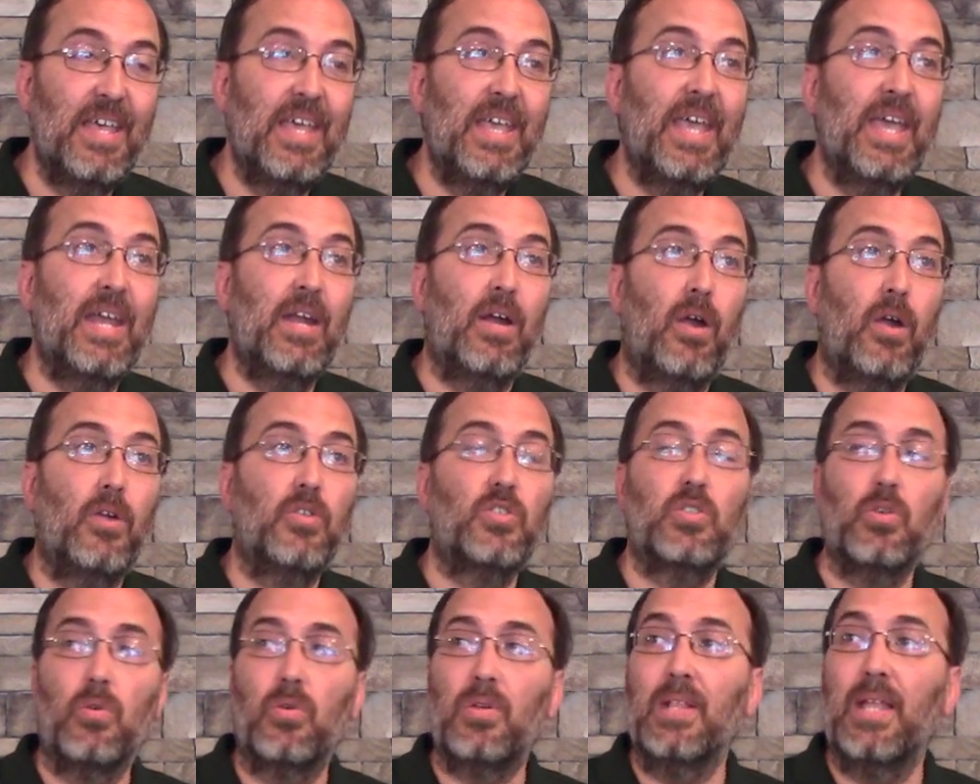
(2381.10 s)
and
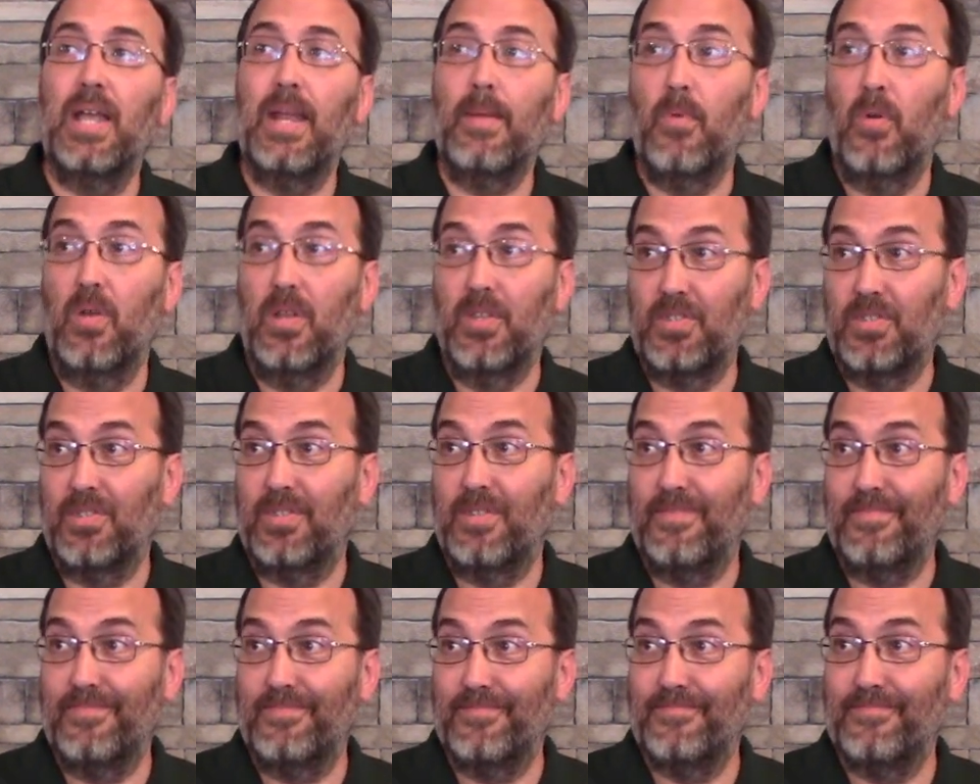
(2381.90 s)
aren't so
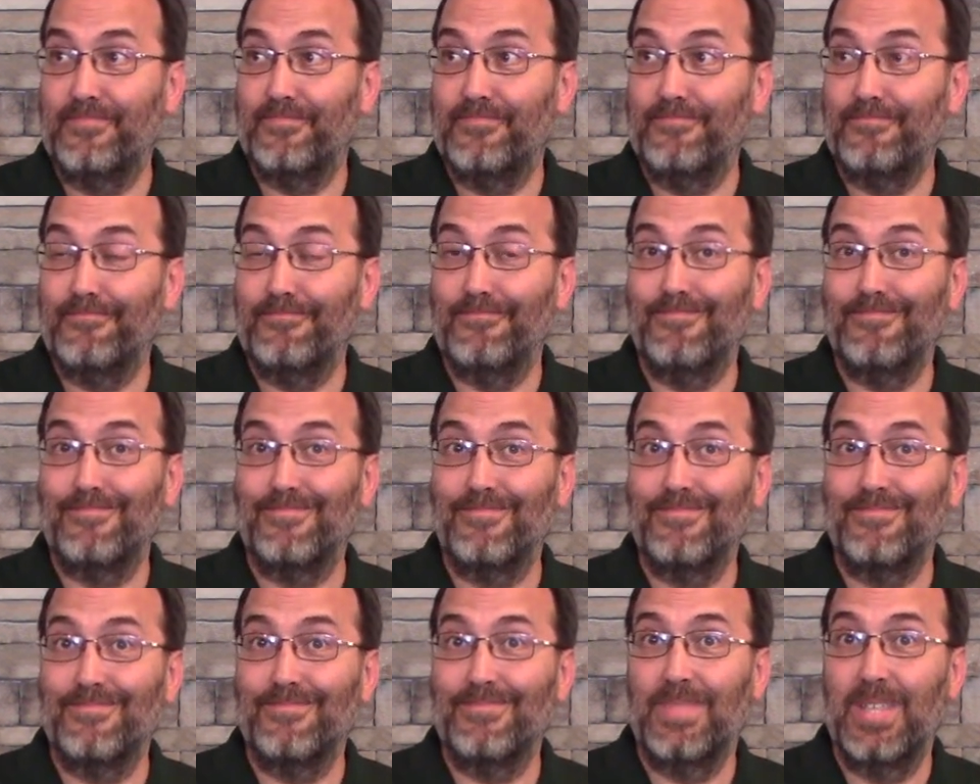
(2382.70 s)
glamorous.
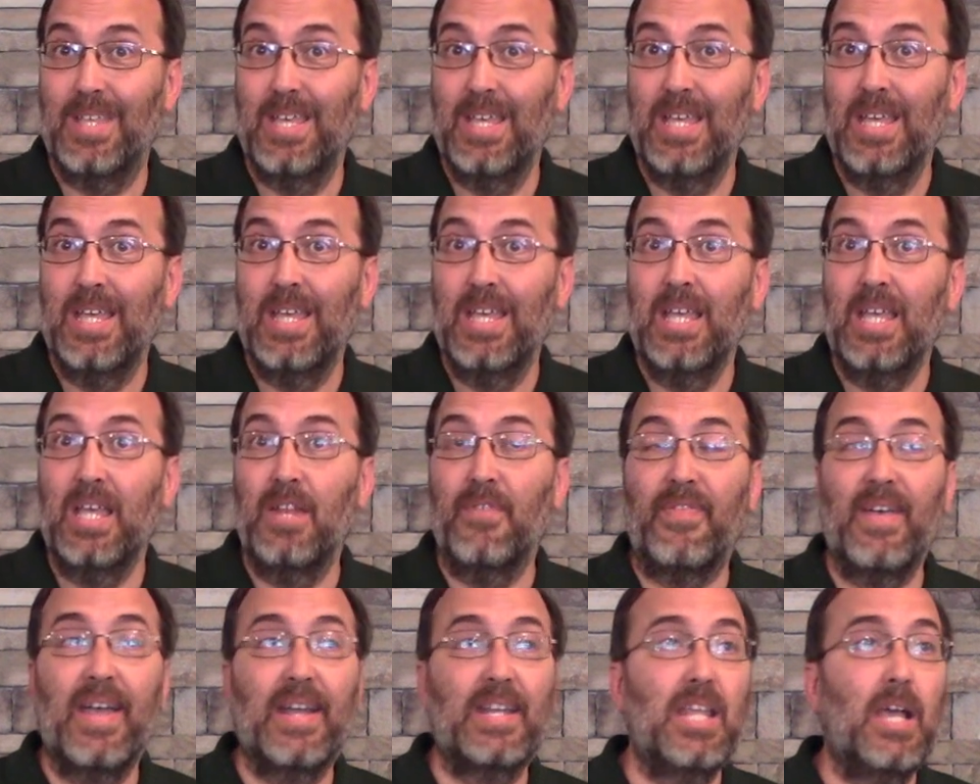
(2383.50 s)

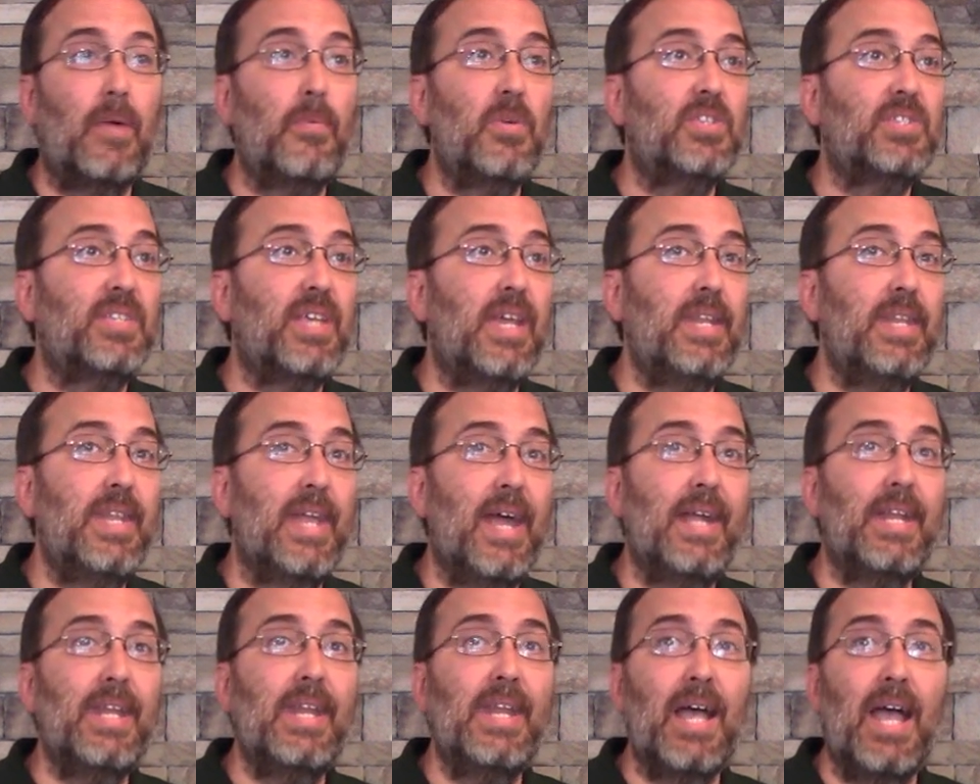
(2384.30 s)
In fact, I would say
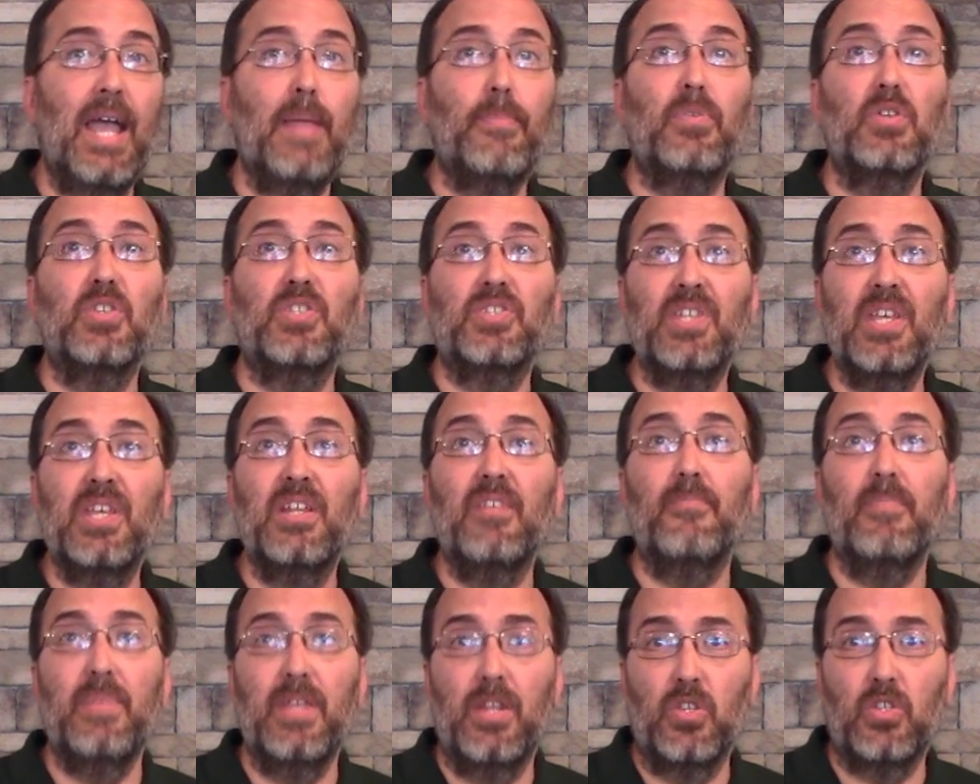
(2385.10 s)

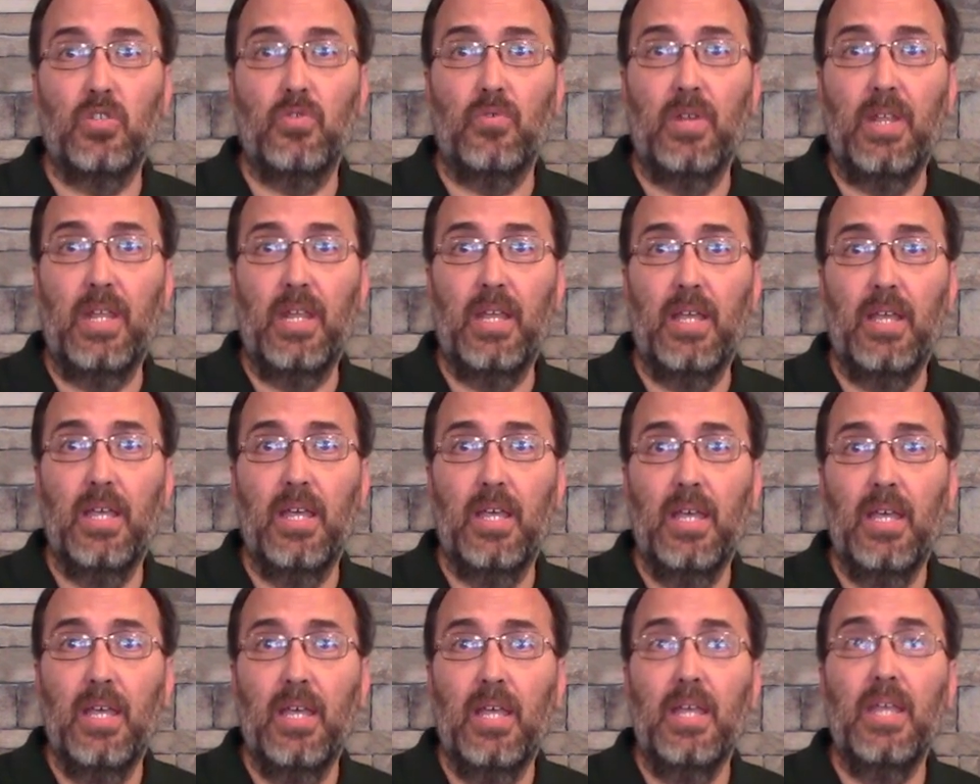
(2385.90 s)
99% of ministry
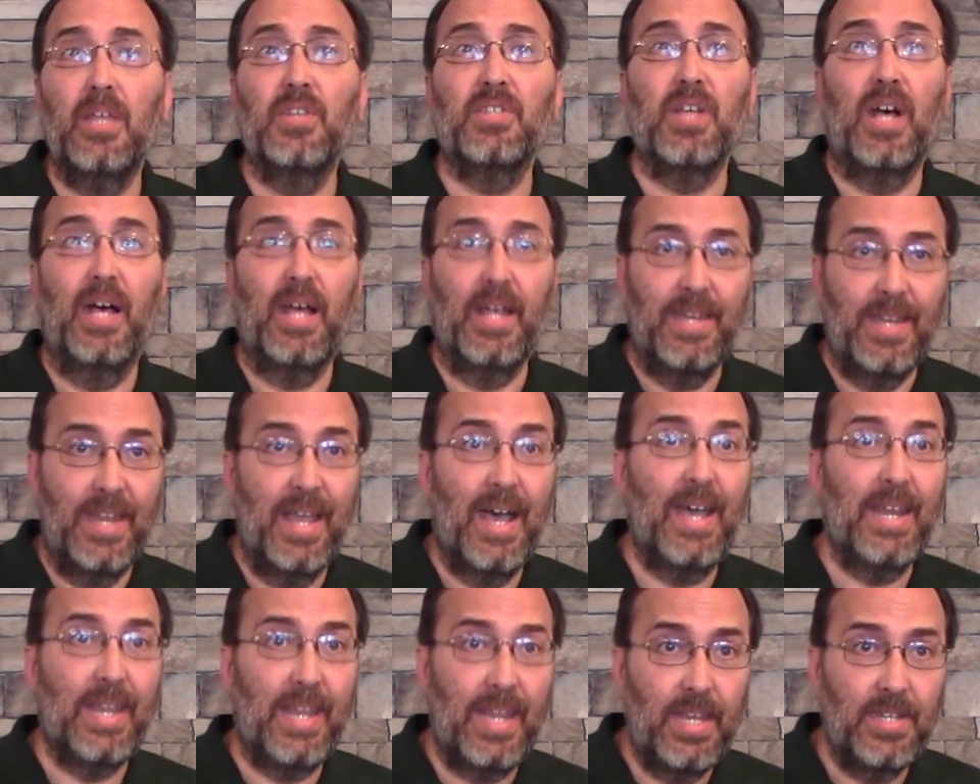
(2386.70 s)
is
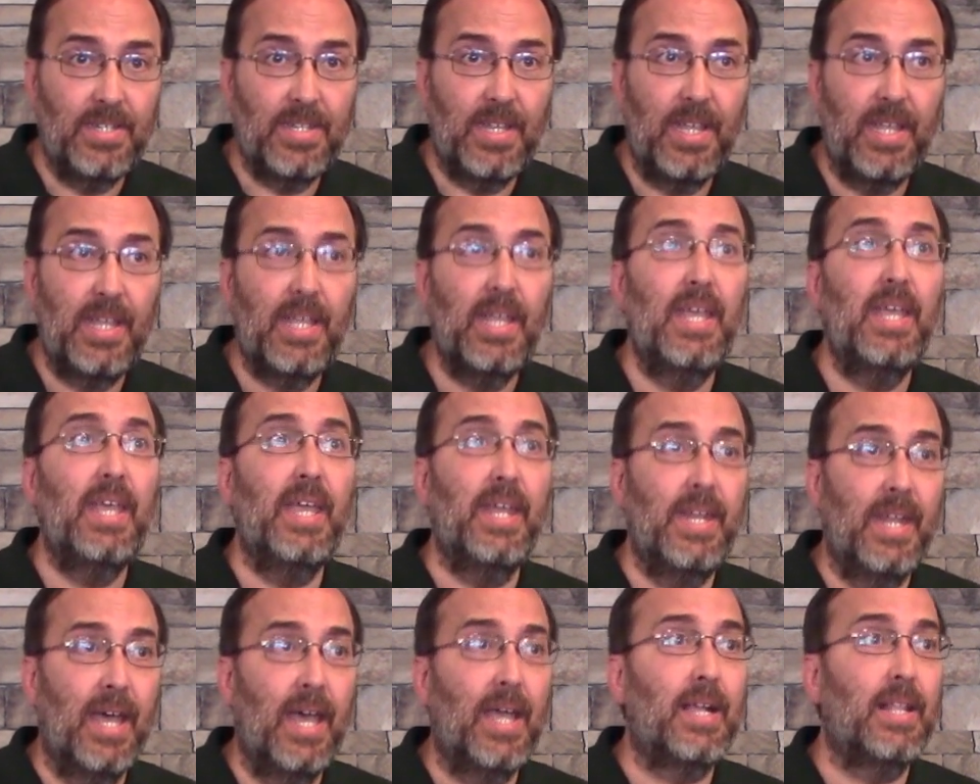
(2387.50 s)
not easy
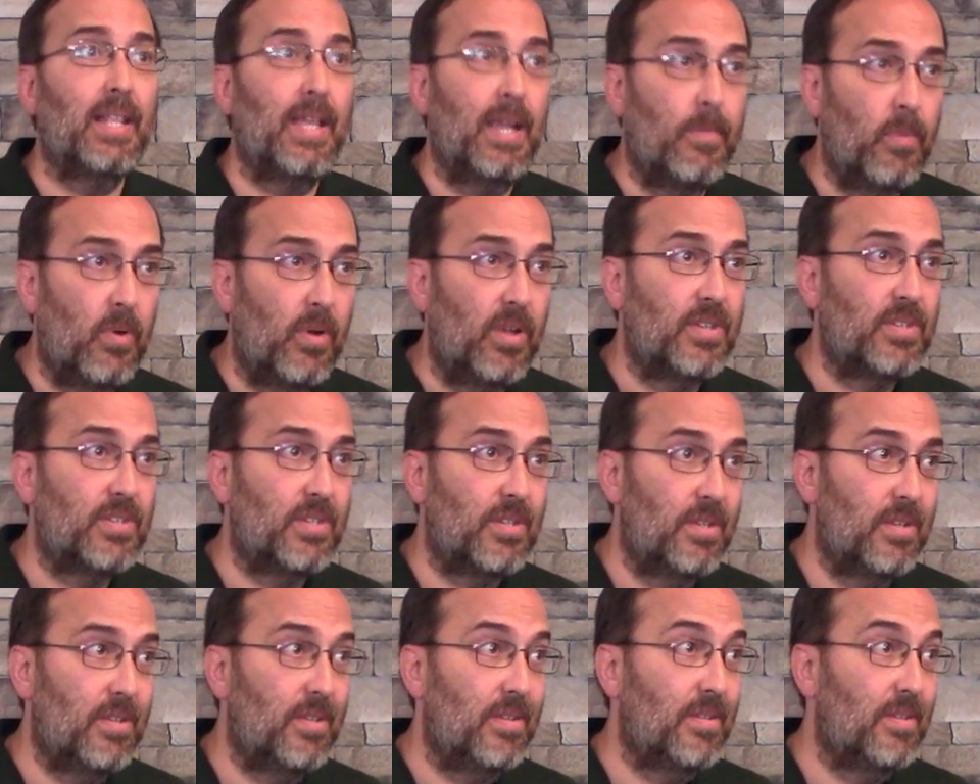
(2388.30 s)
and not glamorous.